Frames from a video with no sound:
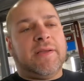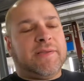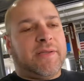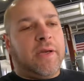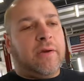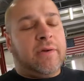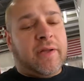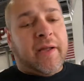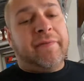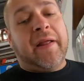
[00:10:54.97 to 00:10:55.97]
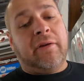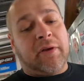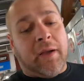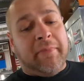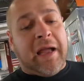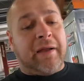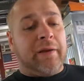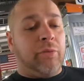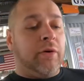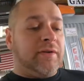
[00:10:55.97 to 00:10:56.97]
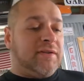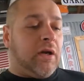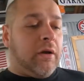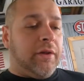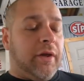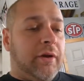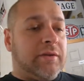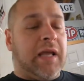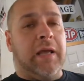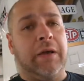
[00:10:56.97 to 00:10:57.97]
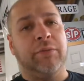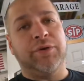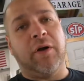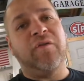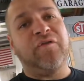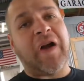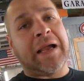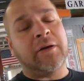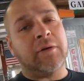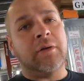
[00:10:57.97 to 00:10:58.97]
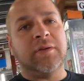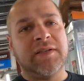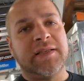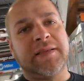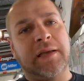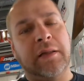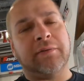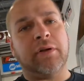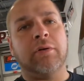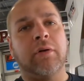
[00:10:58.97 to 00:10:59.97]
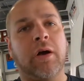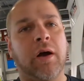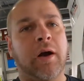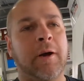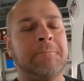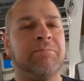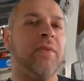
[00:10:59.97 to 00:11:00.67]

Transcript: So, and then it'll come back and we'll install those. We'll do a final detail over the whole car.